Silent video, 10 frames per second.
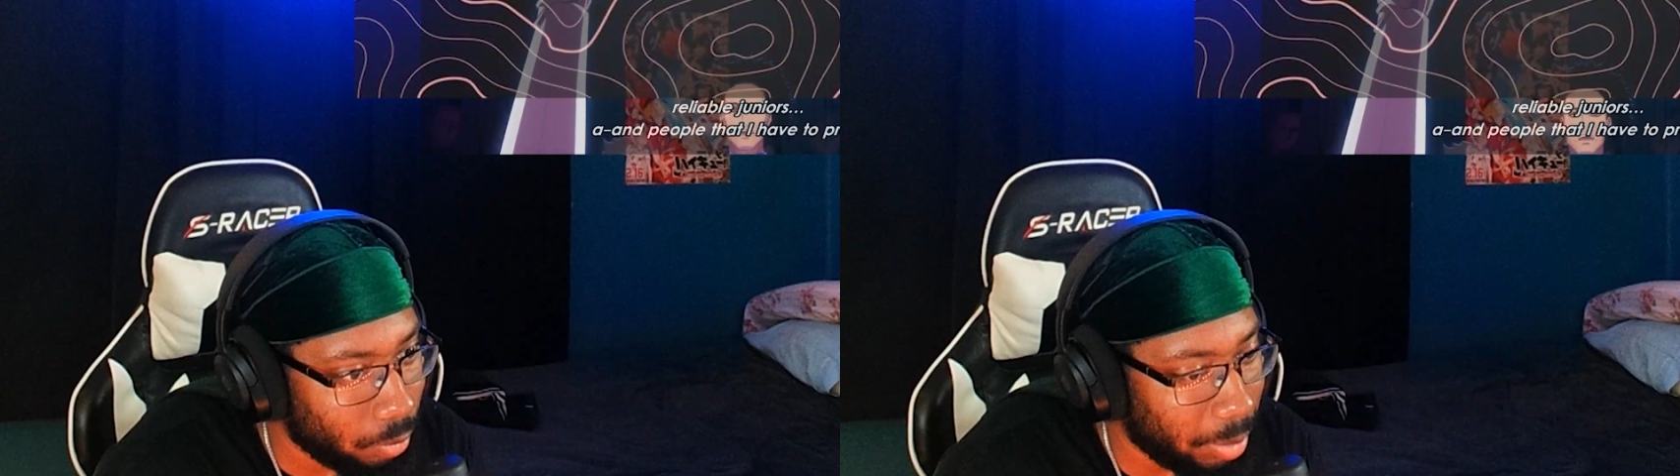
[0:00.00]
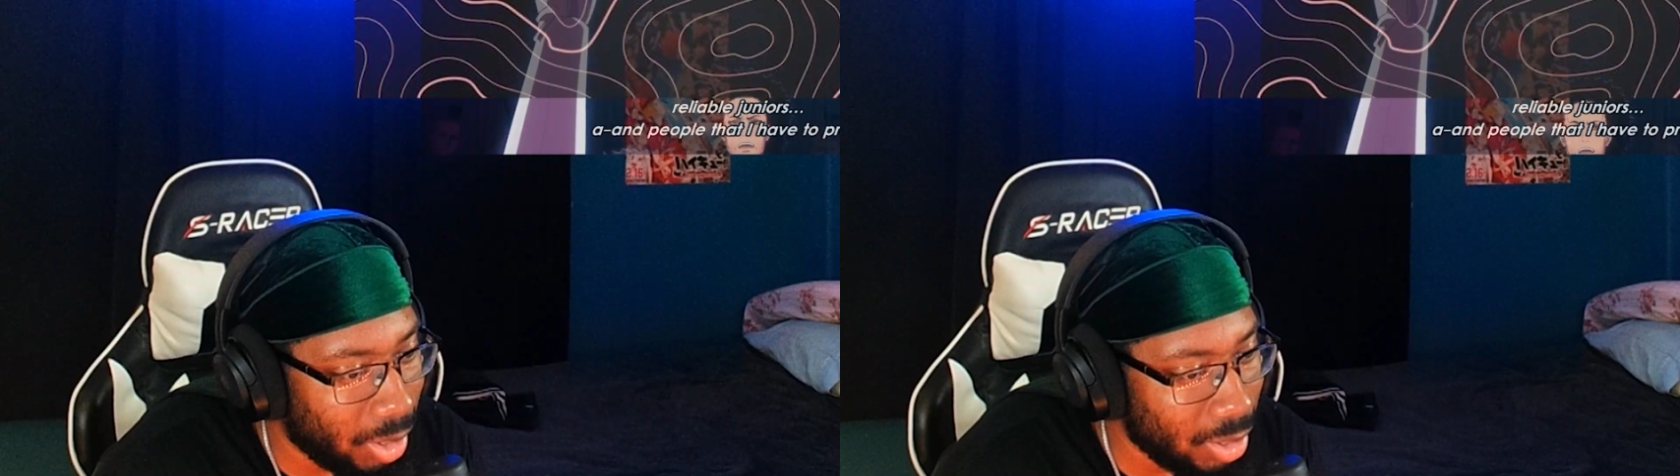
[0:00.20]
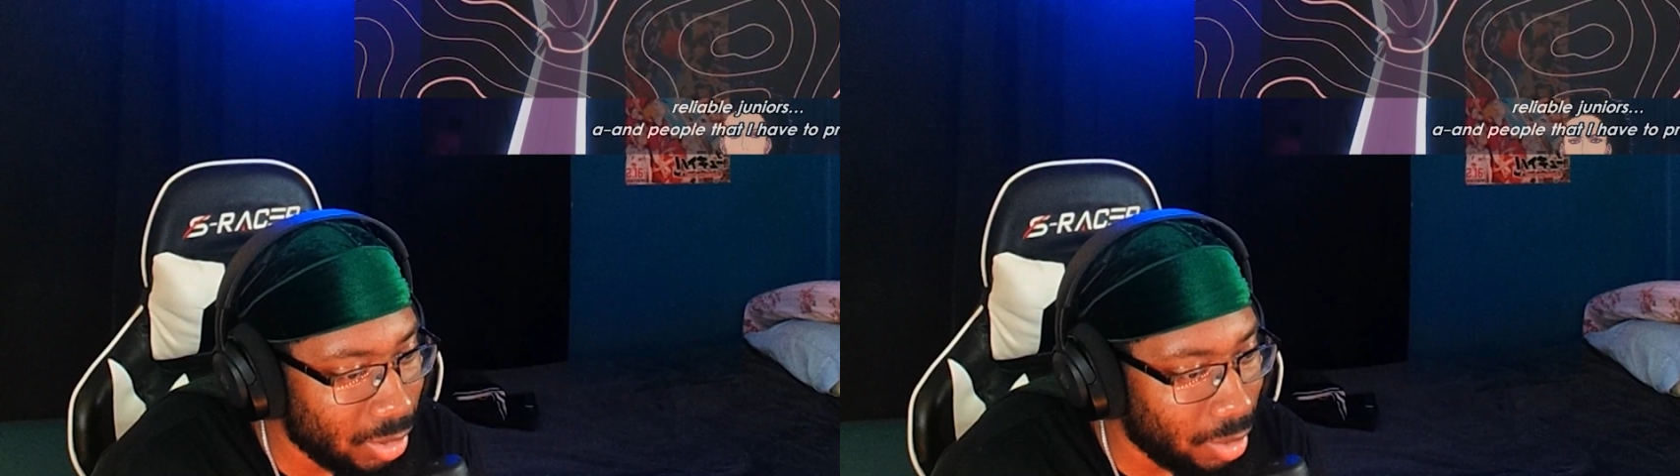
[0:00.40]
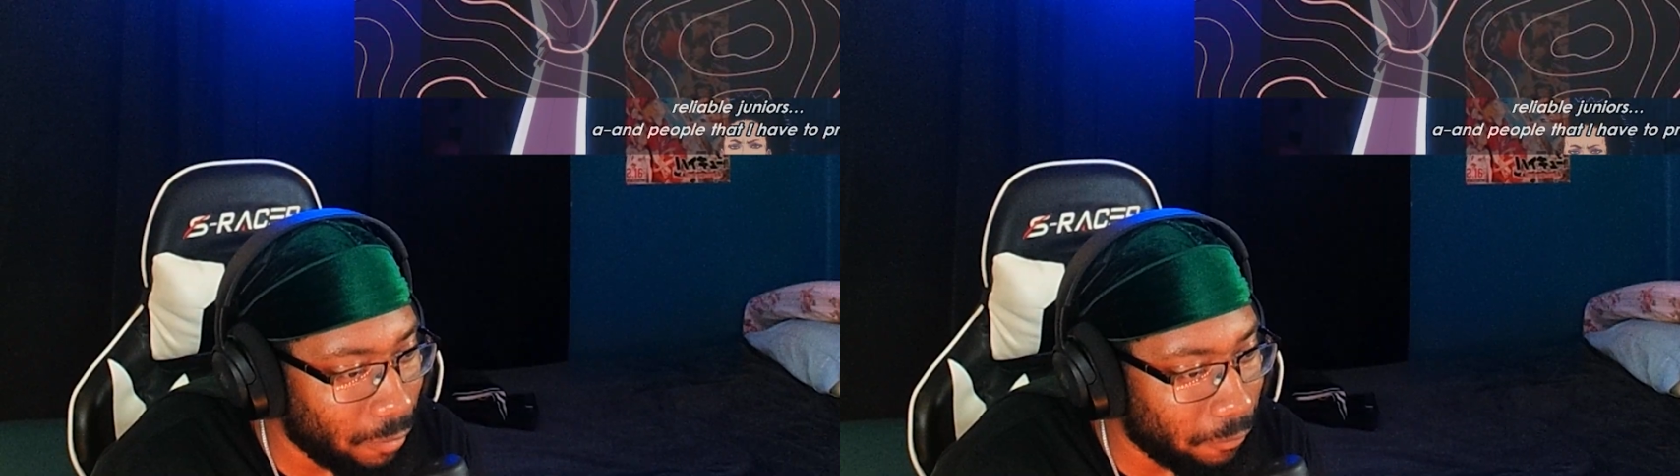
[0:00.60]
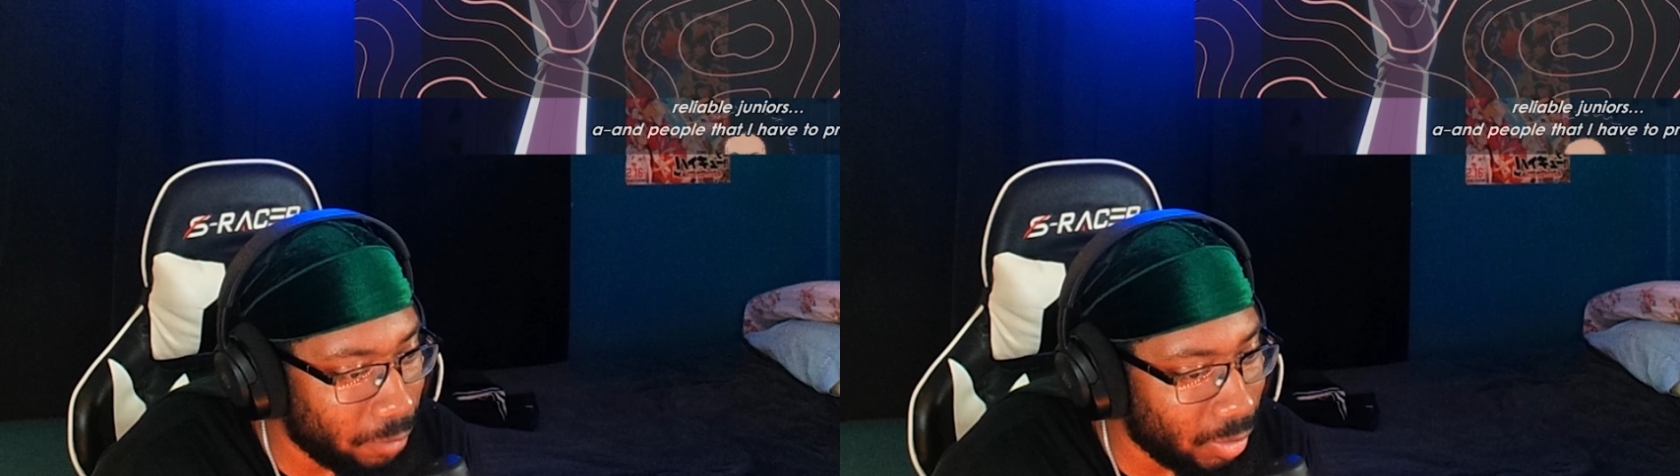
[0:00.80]
because
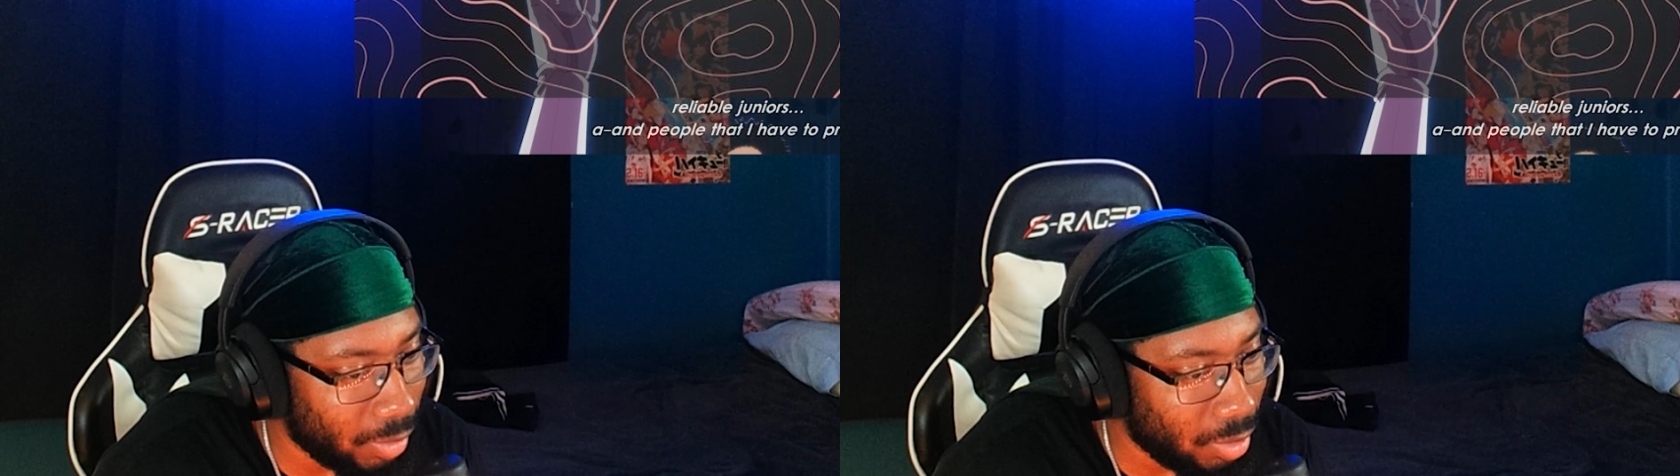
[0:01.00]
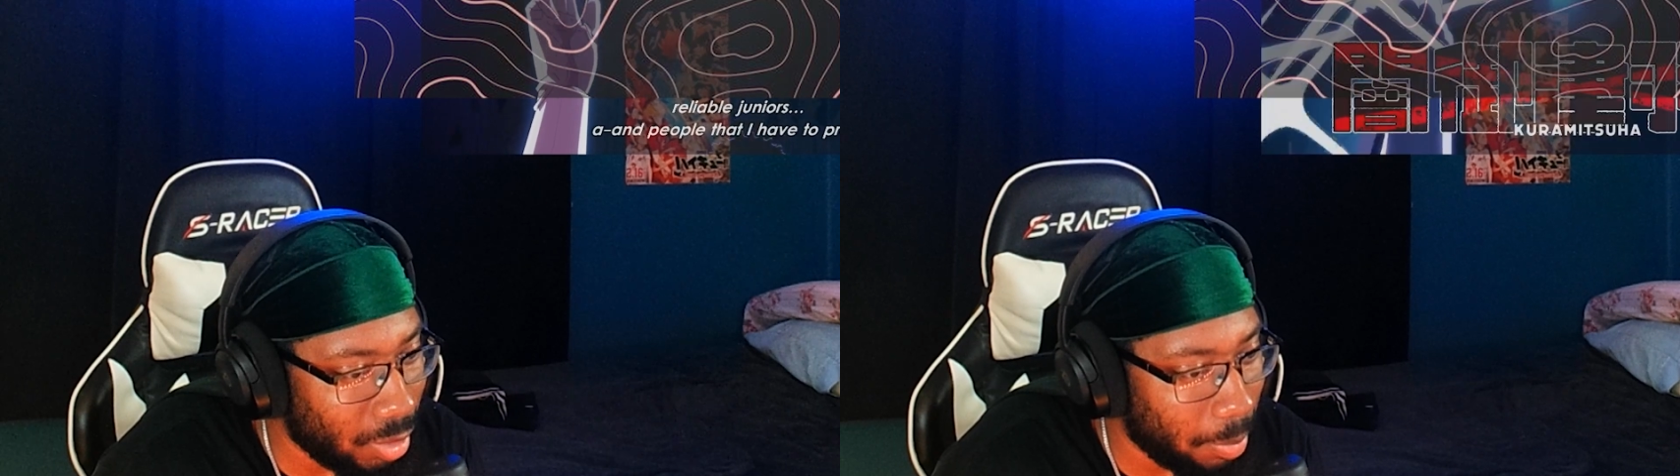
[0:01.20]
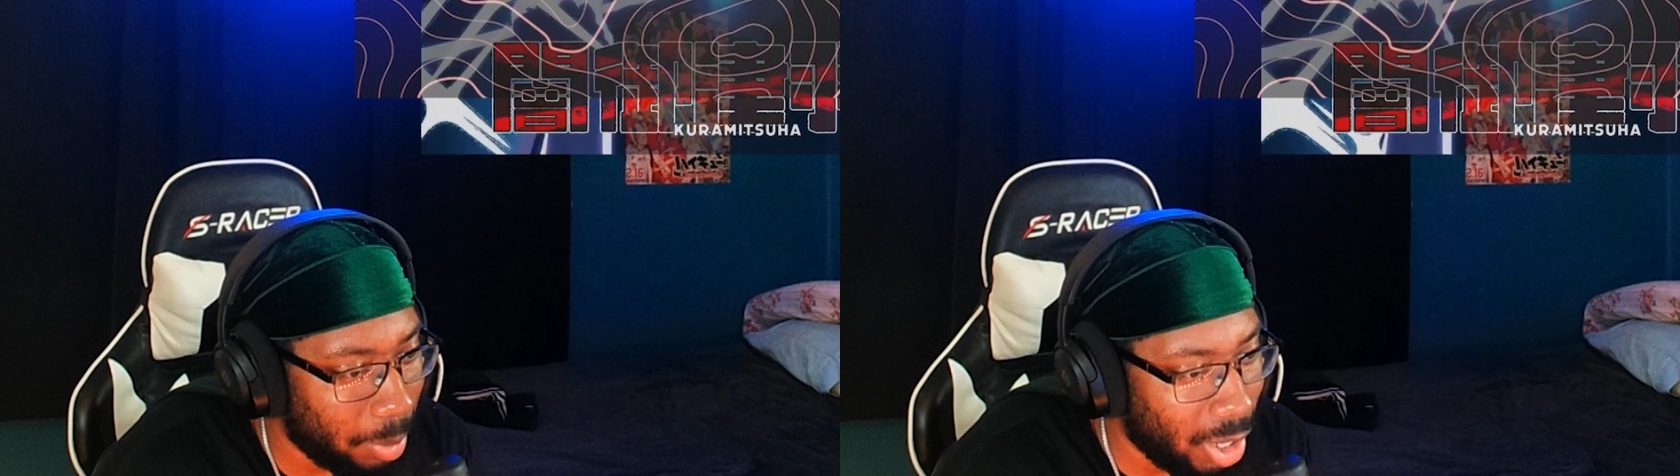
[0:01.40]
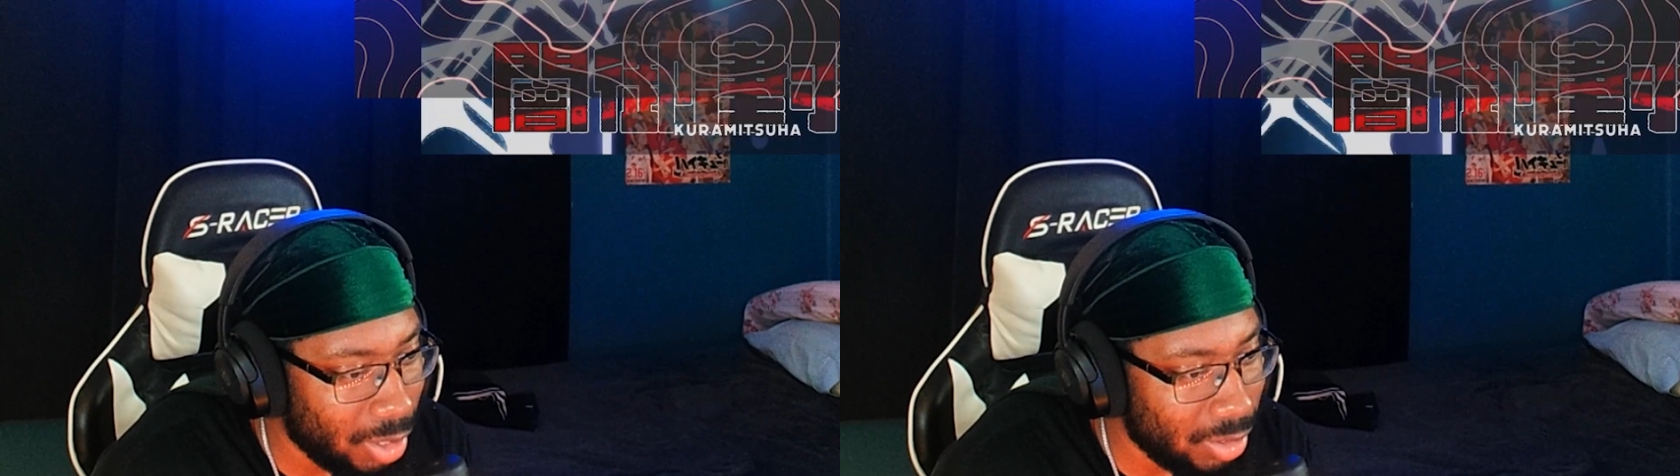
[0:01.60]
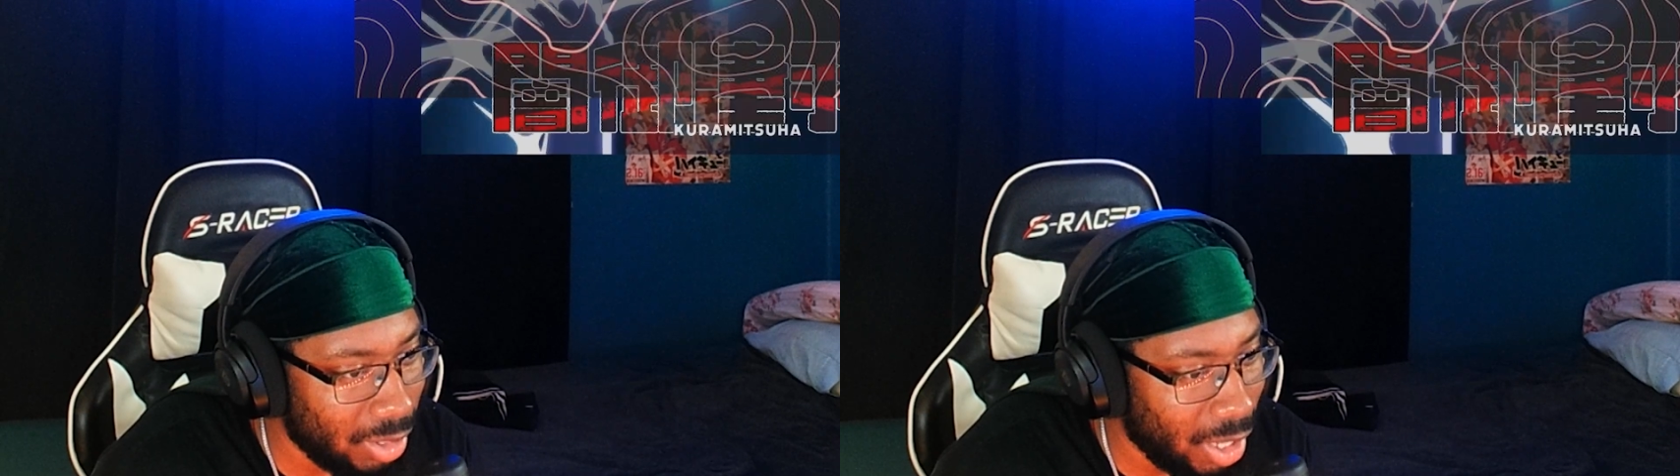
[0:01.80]
of the bonds he